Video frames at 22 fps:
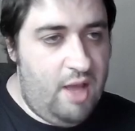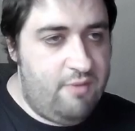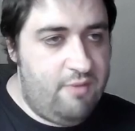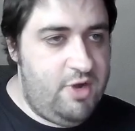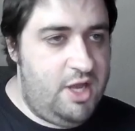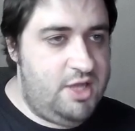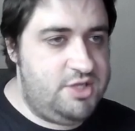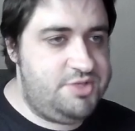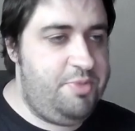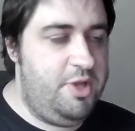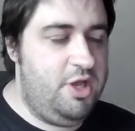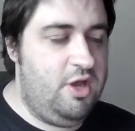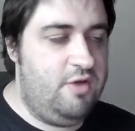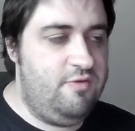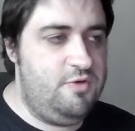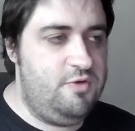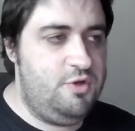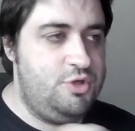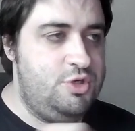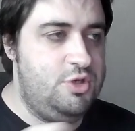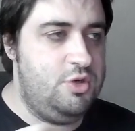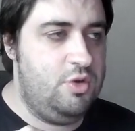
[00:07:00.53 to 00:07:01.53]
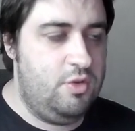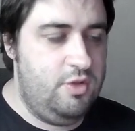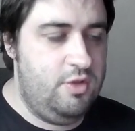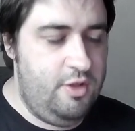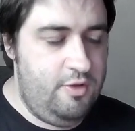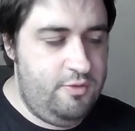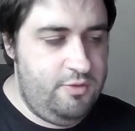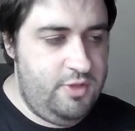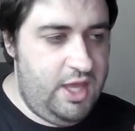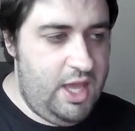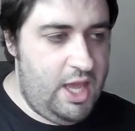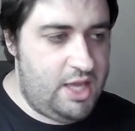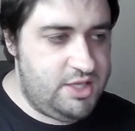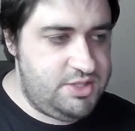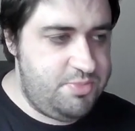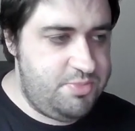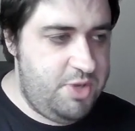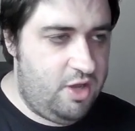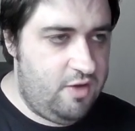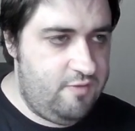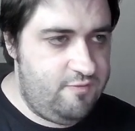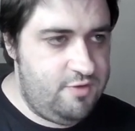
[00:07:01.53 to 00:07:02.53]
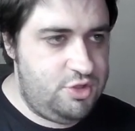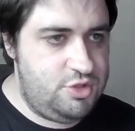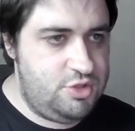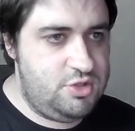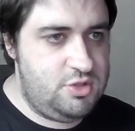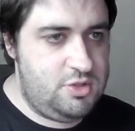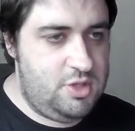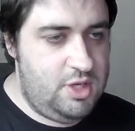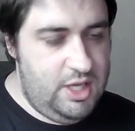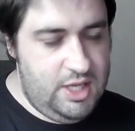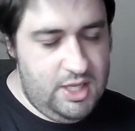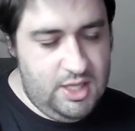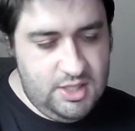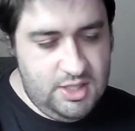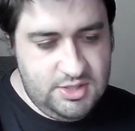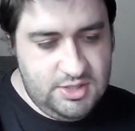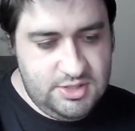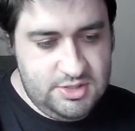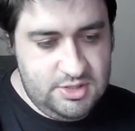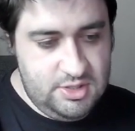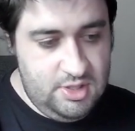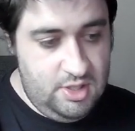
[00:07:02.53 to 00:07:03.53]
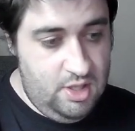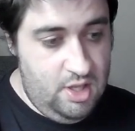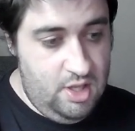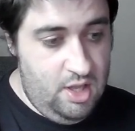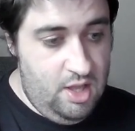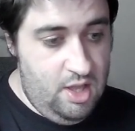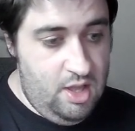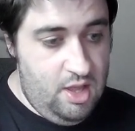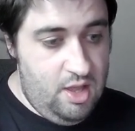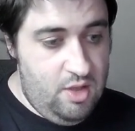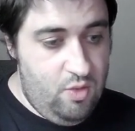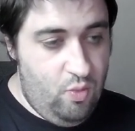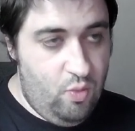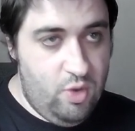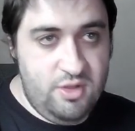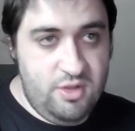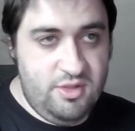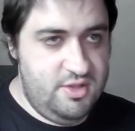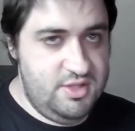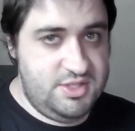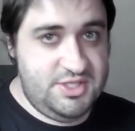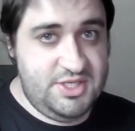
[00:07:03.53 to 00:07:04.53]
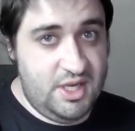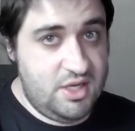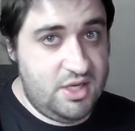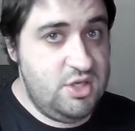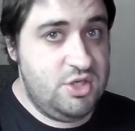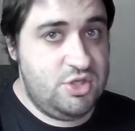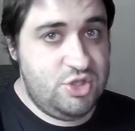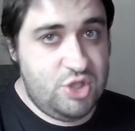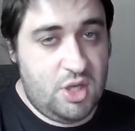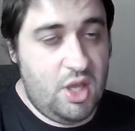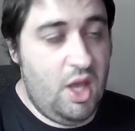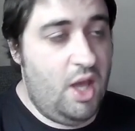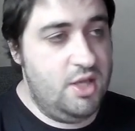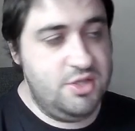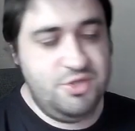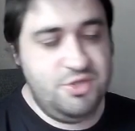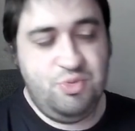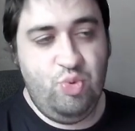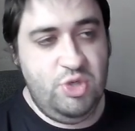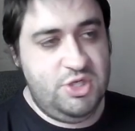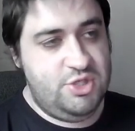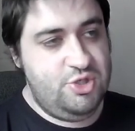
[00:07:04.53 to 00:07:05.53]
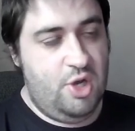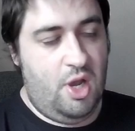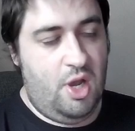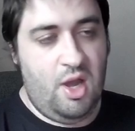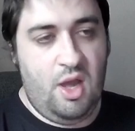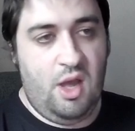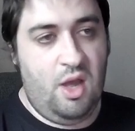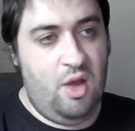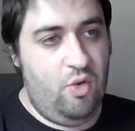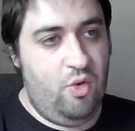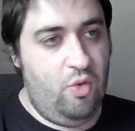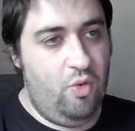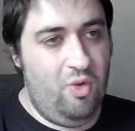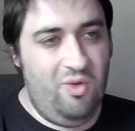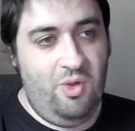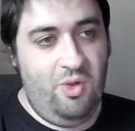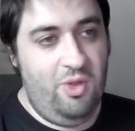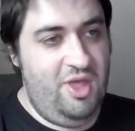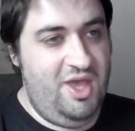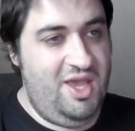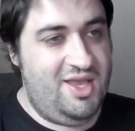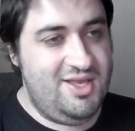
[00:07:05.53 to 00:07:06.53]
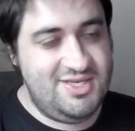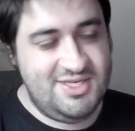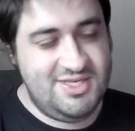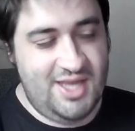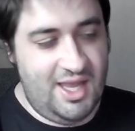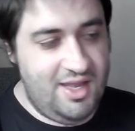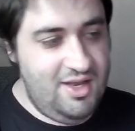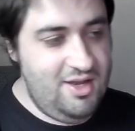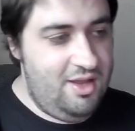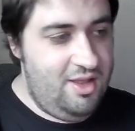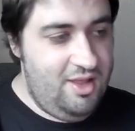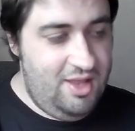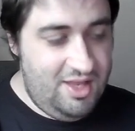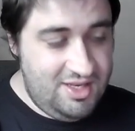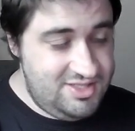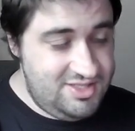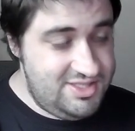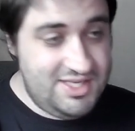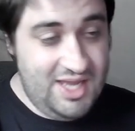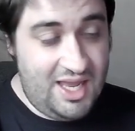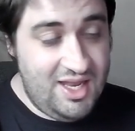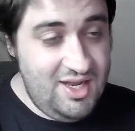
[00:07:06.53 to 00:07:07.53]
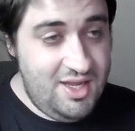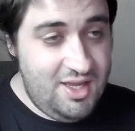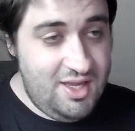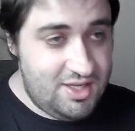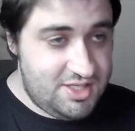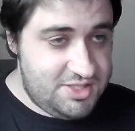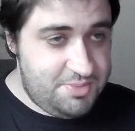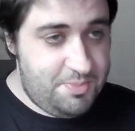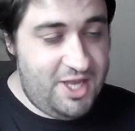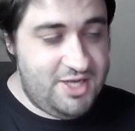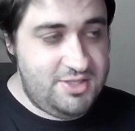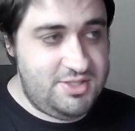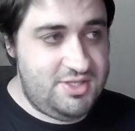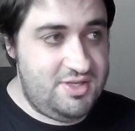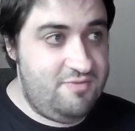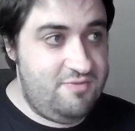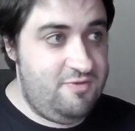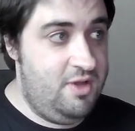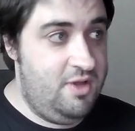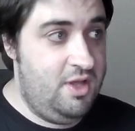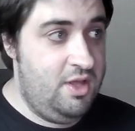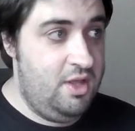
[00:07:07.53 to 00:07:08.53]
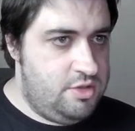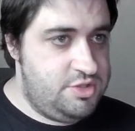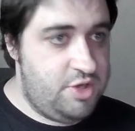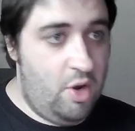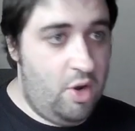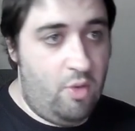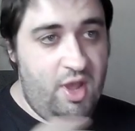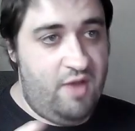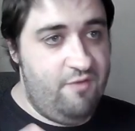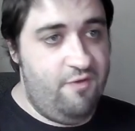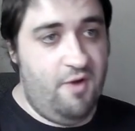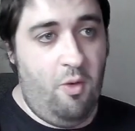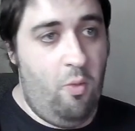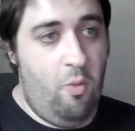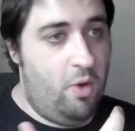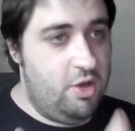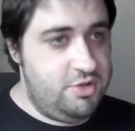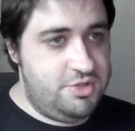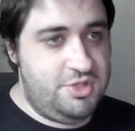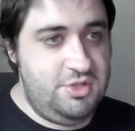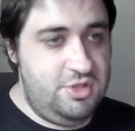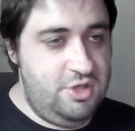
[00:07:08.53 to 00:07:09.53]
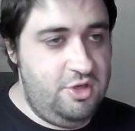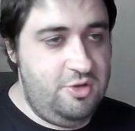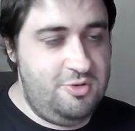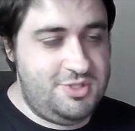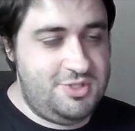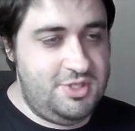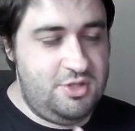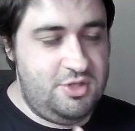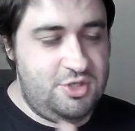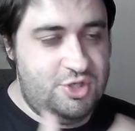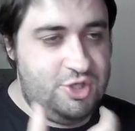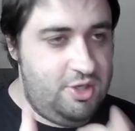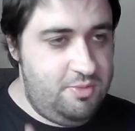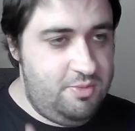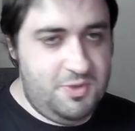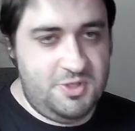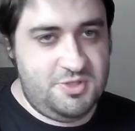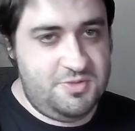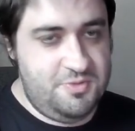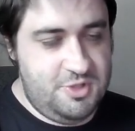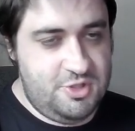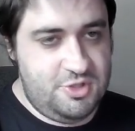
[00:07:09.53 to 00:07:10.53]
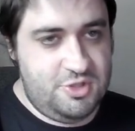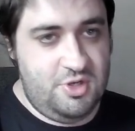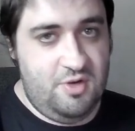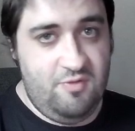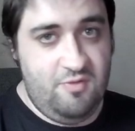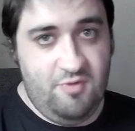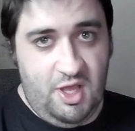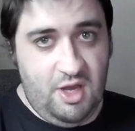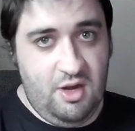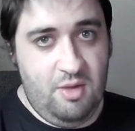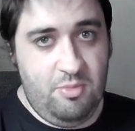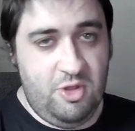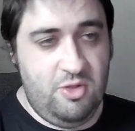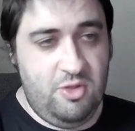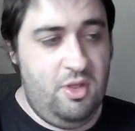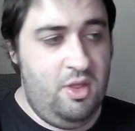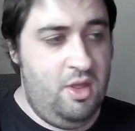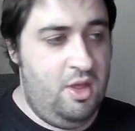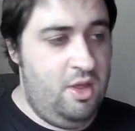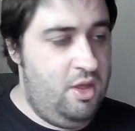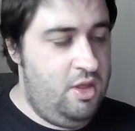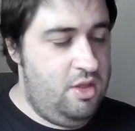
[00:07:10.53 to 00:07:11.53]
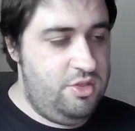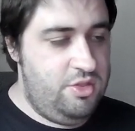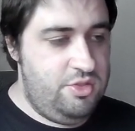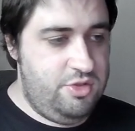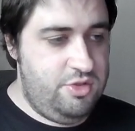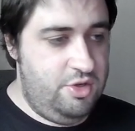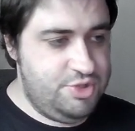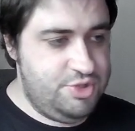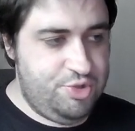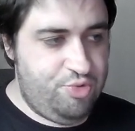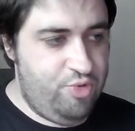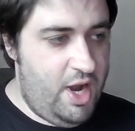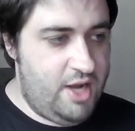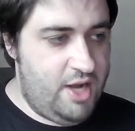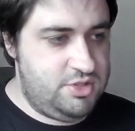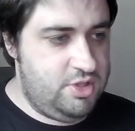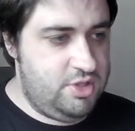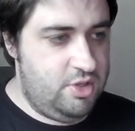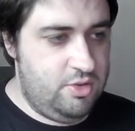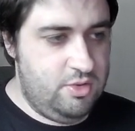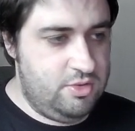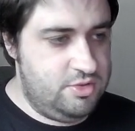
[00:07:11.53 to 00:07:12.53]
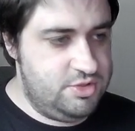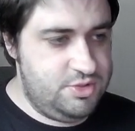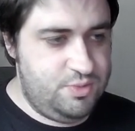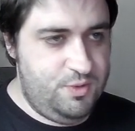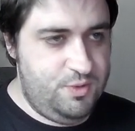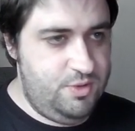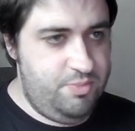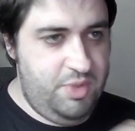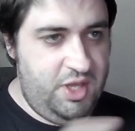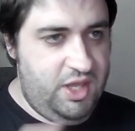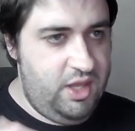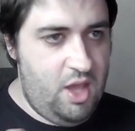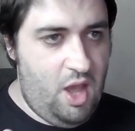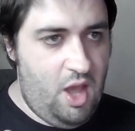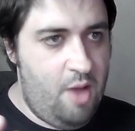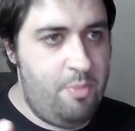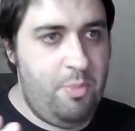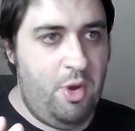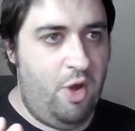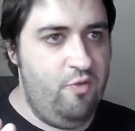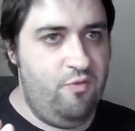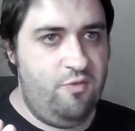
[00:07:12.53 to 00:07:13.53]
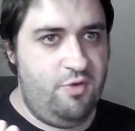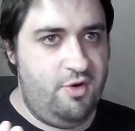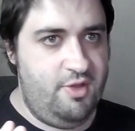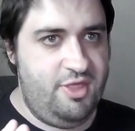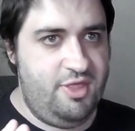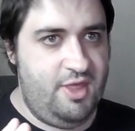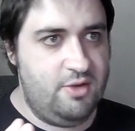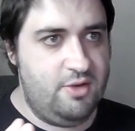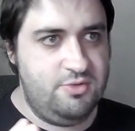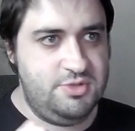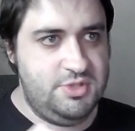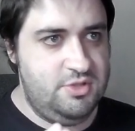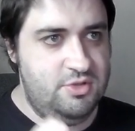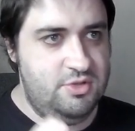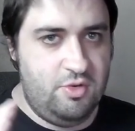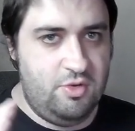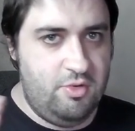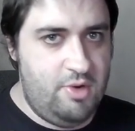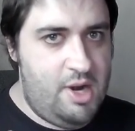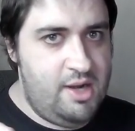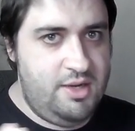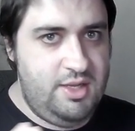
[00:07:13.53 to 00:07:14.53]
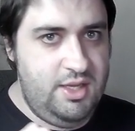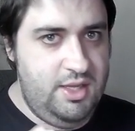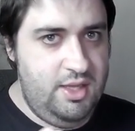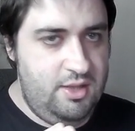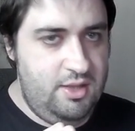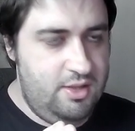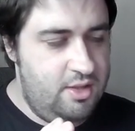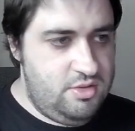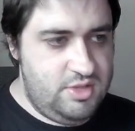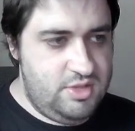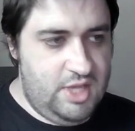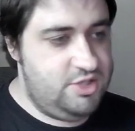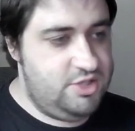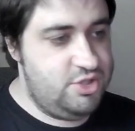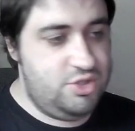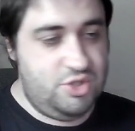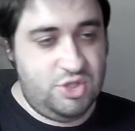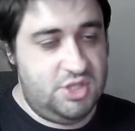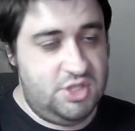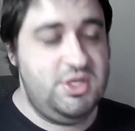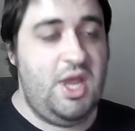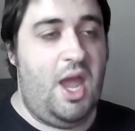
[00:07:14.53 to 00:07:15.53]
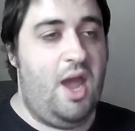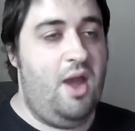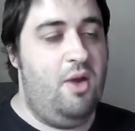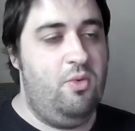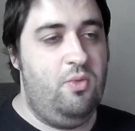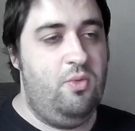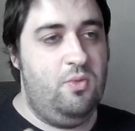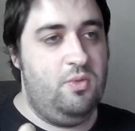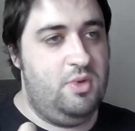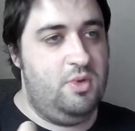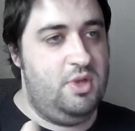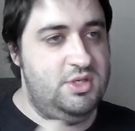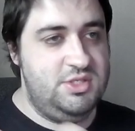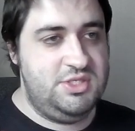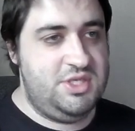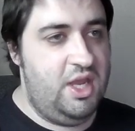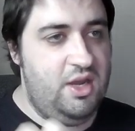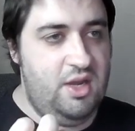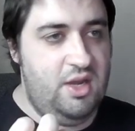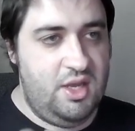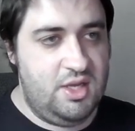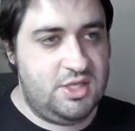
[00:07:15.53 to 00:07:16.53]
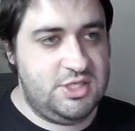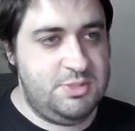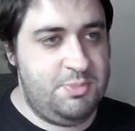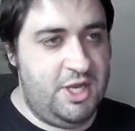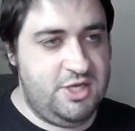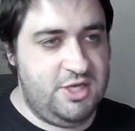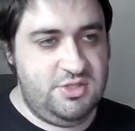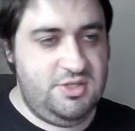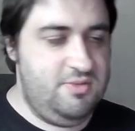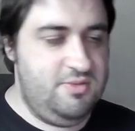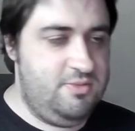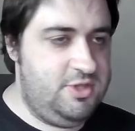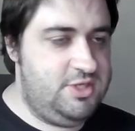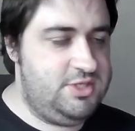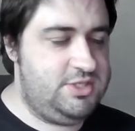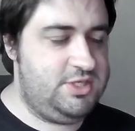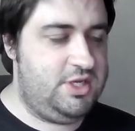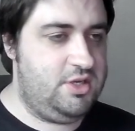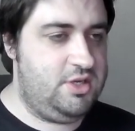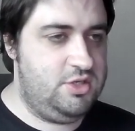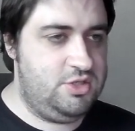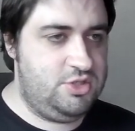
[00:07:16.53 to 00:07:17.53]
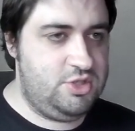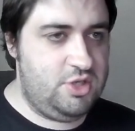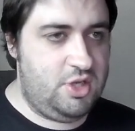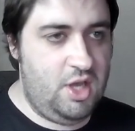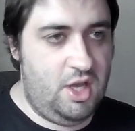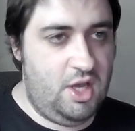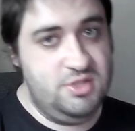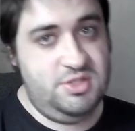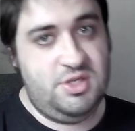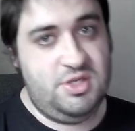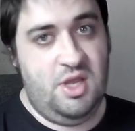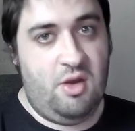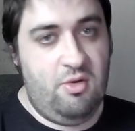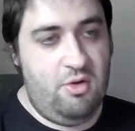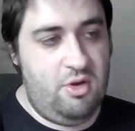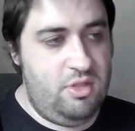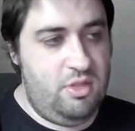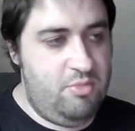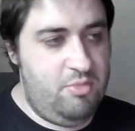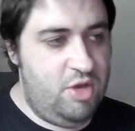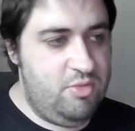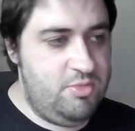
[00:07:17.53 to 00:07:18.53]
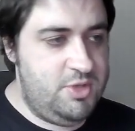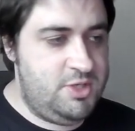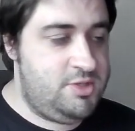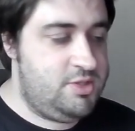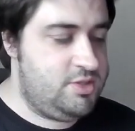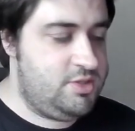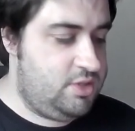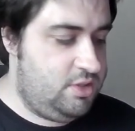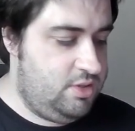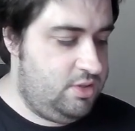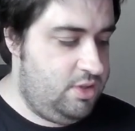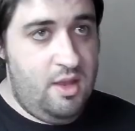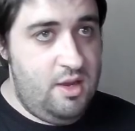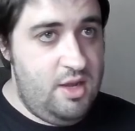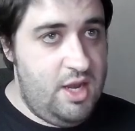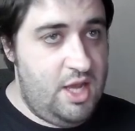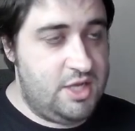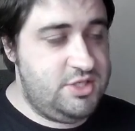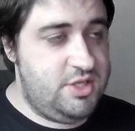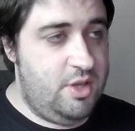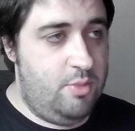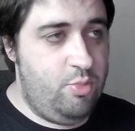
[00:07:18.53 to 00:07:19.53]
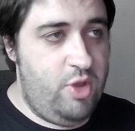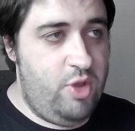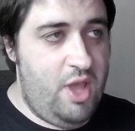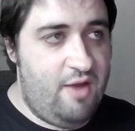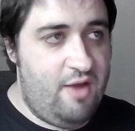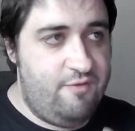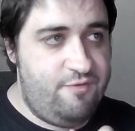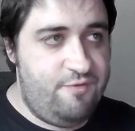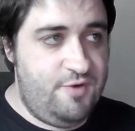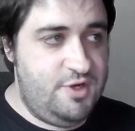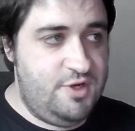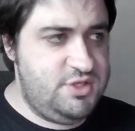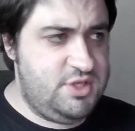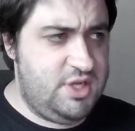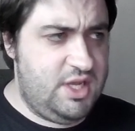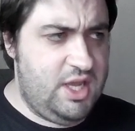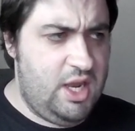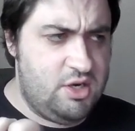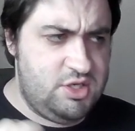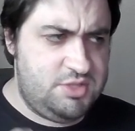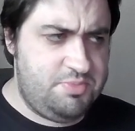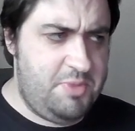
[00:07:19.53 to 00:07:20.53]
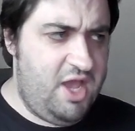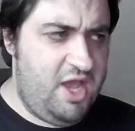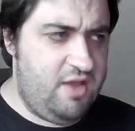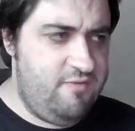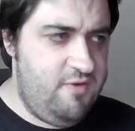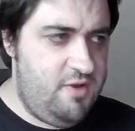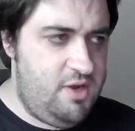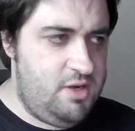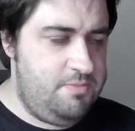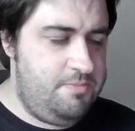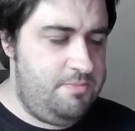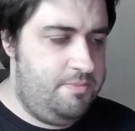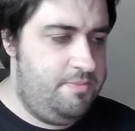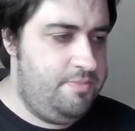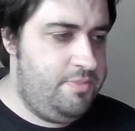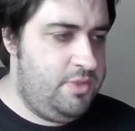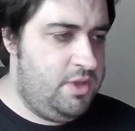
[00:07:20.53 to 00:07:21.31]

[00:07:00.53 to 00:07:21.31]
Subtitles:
have an SPR version, although the SPR version is one of the signature cards, which are all insanely expensive. So if I wasn't using the cheapest version available, those grand totals would be up over 1,000 already. That's just how insanely expensive the signature cards are at the moment. Next up we have Frieza Charismatic Villain.